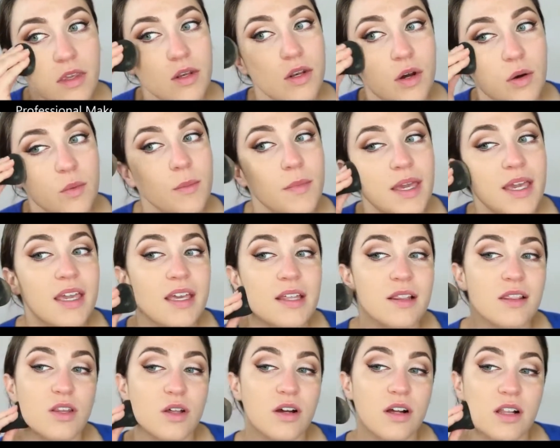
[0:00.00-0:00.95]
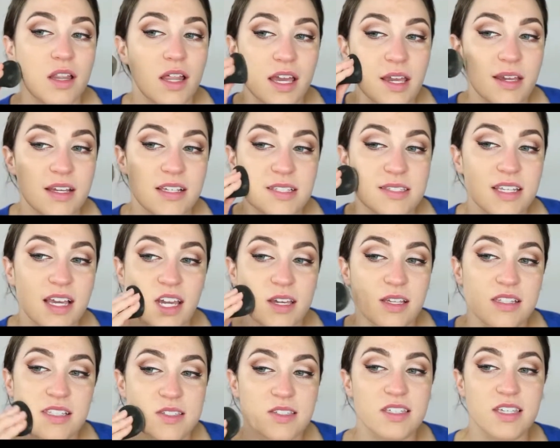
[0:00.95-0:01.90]
you know, make it look like a
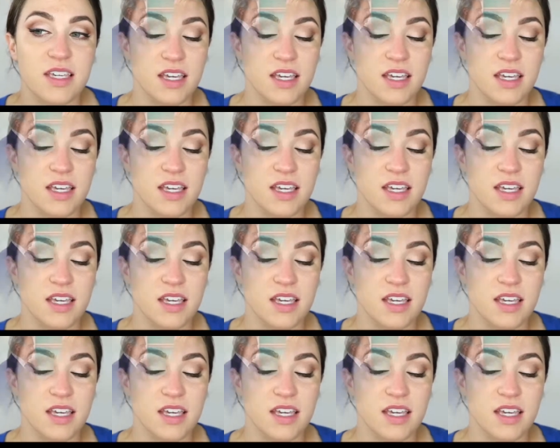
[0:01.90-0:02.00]
second